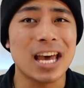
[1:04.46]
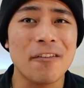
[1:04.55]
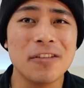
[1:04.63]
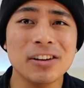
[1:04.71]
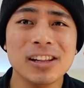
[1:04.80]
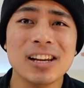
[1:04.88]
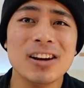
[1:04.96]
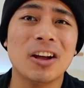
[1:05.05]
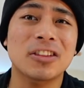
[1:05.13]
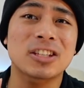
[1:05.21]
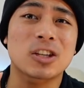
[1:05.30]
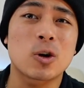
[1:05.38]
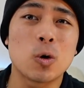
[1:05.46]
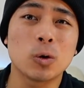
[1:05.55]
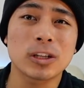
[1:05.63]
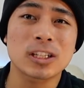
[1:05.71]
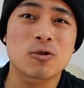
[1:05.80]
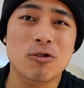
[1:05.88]
Definitely not this
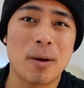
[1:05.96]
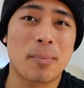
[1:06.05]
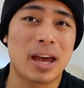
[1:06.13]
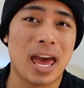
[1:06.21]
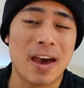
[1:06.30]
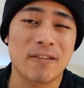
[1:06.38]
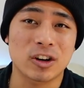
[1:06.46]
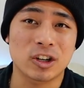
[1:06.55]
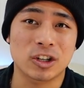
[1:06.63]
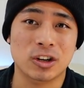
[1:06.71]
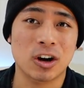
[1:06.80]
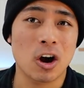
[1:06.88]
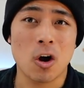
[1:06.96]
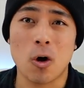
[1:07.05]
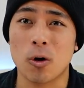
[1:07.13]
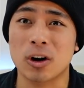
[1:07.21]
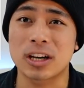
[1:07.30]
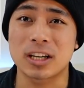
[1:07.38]
coolest grandpa ever shirt
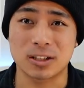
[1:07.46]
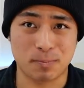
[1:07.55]
or